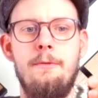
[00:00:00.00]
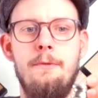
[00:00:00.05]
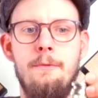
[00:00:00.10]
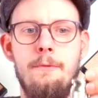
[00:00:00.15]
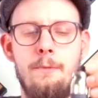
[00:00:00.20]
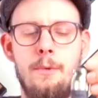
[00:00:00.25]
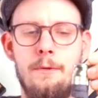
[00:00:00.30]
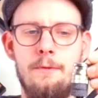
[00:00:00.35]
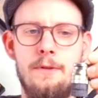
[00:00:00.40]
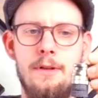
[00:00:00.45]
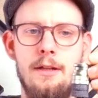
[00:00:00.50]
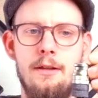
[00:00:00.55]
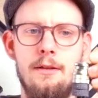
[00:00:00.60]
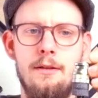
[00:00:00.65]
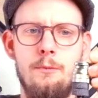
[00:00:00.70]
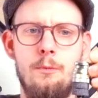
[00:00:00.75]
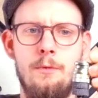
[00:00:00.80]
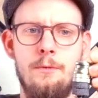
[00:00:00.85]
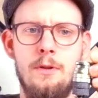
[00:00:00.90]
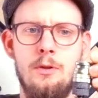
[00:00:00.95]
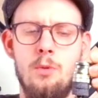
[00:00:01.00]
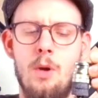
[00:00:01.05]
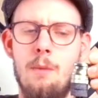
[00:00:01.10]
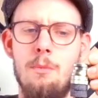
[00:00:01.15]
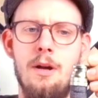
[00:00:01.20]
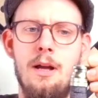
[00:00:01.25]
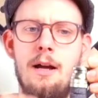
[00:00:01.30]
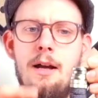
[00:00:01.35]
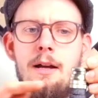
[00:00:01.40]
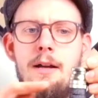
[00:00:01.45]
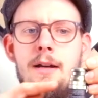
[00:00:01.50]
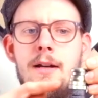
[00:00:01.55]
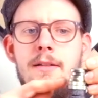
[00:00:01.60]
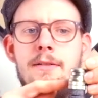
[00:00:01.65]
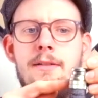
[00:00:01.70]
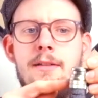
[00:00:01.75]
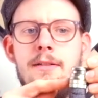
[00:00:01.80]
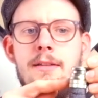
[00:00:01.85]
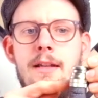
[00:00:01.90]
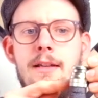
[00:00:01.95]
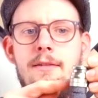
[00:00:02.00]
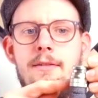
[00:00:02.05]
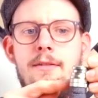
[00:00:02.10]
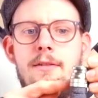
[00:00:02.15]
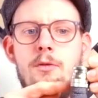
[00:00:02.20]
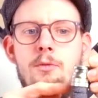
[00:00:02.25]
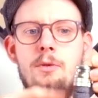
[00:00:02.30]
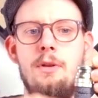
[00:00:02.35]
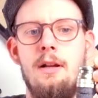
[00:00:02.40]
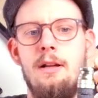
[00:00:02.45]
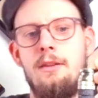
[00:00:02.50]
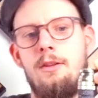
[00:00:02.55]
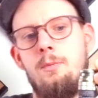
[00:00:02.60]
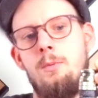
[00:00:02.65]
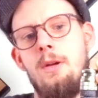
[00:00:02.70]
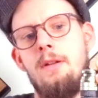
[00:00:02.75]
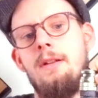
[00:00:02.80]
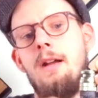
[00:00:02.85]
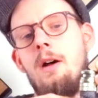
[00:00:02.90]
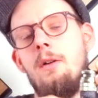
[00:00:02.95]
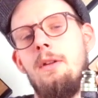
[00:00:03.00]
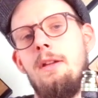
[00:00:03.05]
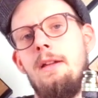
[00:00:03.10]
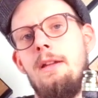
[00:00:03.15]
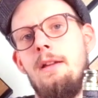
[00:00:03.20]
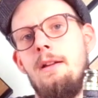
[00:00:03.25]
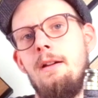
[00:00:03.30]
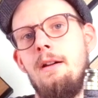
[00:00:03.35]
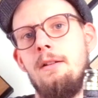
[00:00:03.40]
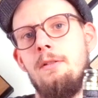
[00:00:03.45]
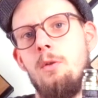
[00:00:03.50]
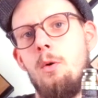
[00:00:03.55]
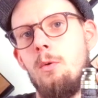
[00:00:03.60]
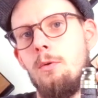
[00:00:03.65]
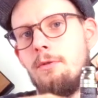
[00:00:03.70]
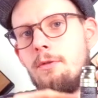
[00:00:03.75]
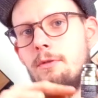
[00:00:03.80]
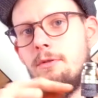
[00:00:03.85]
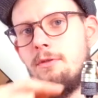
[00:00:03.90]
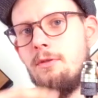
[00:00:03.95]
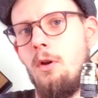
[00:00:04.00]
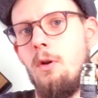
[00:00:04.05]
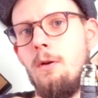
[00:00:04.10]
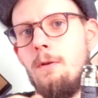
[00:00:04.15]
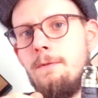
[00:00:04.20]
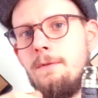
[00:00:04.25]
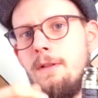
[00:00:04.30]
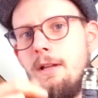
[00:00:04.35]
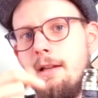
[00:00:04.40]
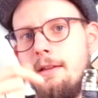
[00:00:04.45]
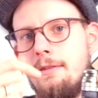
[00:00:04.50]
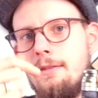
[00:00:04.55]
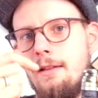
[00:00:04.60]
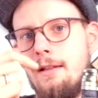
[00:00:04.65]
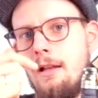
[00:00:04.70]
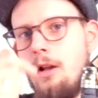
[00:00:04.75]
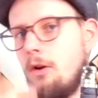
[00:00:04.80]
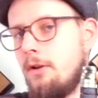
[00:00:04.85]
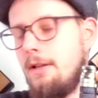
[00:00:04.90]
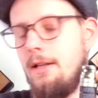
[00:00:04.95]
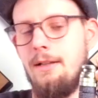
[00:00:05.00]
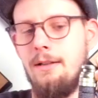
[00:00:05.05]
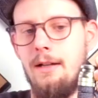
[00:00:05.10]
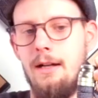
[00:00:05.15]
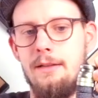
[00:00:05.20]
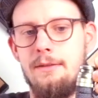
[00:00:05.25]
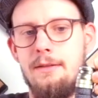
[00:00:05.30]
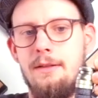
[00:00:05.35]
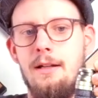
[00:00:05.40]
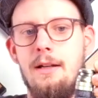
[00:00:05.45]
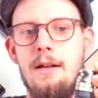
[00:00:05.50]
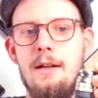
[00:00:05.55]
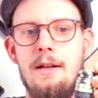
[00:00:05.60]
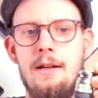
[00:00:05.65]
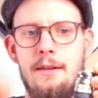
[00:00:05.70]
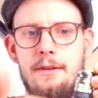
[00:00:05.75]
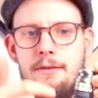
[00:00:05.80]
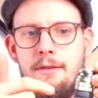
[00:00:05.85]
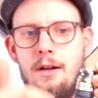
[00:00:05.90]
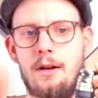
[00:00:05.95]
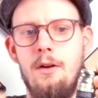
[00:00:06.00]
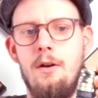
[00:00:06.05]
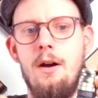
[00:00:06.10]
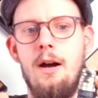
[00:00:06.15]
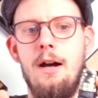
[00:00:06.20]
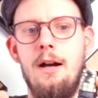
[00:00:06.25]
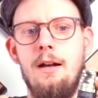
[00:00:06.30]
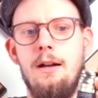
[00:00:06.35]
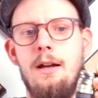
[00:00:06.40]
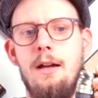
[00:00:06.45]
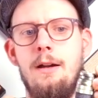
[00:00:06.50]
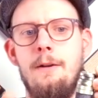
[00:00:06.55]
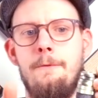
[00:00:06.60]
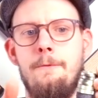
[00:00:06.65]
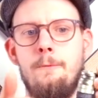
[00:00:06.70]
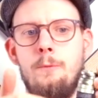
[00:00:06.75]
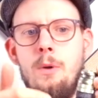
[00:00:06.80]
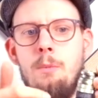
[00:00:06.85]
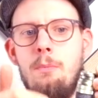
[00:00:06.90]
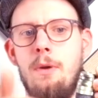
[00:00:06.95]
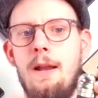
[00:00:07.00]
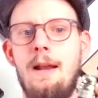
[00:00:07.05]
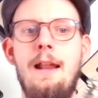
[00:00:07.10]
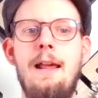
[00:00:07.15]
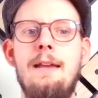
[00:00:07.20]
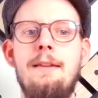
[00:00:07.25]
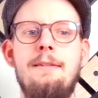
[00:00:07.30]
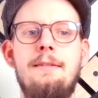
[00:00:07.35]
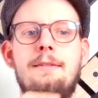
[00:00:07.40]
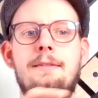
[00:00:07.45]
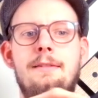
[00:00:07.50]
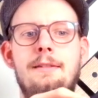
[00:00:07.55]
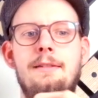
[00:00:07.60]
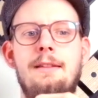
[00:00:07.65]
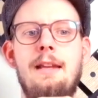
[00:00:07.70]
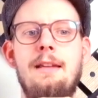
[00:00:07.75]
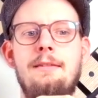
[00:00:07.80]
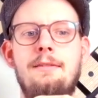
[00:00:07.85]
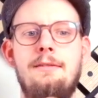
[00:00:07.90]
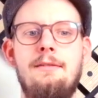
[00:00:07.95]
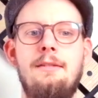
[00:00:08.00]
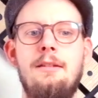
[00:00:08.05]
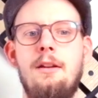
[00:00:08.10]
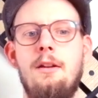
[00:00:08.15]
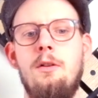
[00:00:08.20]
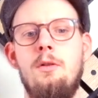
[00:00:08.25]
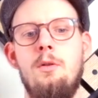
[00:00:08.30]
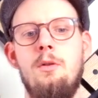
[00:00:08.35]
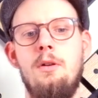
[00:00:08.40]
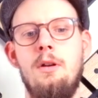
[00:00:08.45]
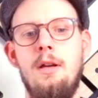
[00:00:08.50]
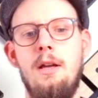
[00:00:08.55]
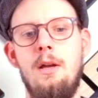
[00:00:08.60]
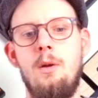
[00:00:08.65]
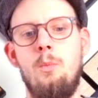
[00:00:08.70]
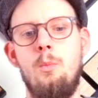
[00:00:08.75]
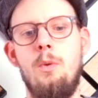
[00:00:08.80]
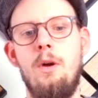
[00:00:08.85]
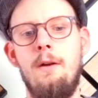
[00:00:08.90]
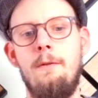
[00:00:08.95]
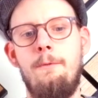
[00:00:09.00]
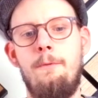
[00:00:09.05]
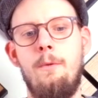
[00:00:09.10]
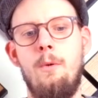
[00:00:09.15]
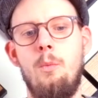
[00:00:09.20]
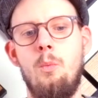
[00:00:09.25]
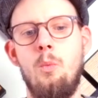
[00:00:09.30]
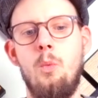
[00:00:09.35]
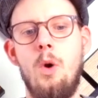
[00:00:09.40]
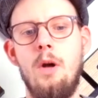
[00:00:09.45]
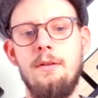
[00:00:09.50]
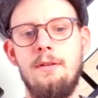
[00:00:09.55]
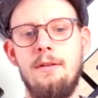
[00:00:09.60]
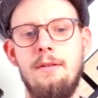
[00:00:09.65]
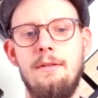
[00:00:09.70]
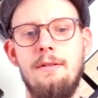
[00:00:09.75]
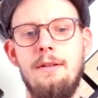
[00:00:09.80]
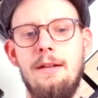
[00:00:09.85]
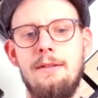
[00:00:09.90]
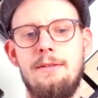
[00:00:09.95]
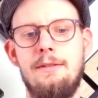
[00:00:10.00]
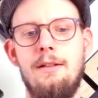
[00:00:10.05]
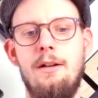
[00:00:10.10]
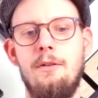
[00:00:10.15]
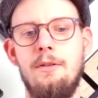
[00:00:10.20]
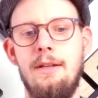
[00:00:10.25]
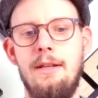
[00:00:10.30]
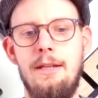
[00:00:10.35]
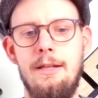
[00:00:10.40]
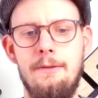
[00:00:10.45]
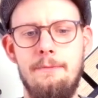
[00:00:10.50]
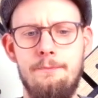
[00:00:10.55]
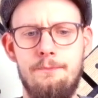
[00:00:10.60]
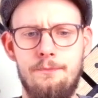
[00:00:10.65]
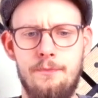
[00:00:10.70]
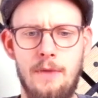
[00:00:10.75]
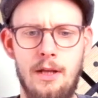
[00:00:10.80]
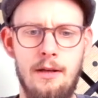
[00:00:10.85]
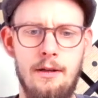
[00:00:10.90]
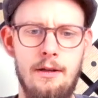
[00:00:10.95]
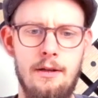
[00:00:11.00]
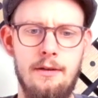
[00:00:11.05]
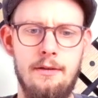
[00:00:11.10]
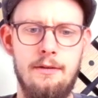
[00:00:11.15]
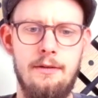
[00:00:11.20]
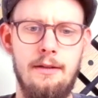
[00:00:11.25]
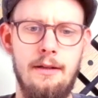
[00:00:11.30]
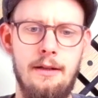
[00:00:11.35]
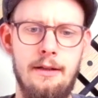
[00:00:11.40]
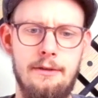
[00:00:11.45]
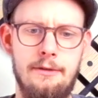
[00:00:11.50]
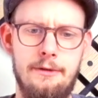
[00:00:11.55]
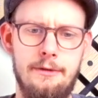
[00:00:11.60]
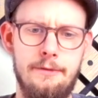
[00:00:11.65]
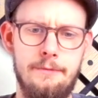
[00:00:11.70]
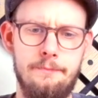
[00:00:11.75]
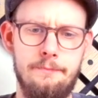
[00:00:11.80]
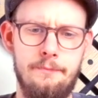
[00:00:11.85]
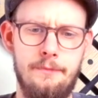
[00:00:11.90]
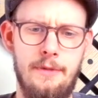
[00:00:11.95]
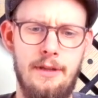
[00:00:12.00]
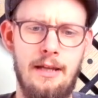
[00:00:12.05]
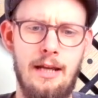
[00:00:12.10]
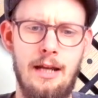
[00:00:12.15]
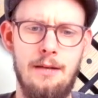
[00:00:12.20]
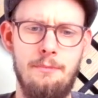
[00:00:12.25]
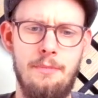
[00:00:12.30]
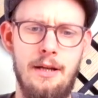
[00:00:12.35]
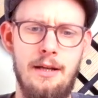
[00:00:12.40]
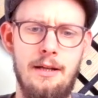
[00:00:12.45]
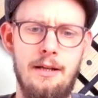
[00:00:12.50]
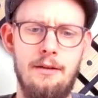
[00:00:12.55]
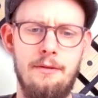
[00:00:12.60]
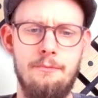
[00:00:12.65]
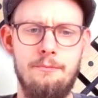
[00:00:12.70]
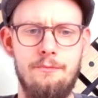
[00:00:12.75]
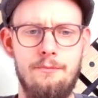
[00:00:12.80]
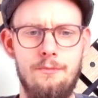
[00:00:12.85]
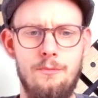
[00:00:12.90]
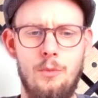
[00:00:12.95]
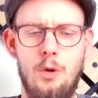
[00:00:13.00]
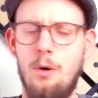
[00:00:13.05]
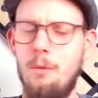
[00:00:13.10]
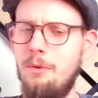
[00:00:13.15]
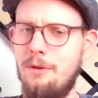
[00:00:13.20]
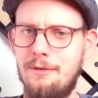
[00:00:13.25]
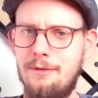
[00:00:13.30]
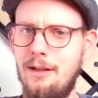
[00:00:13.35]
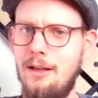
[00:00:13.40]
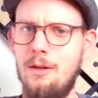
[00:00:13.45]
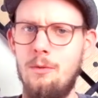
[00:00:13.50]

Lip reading: with the treble hi-hat, these 2 nuts were down here and also served as a locking nut. So I have replaced these 2 with 1 nut down here that can be obviously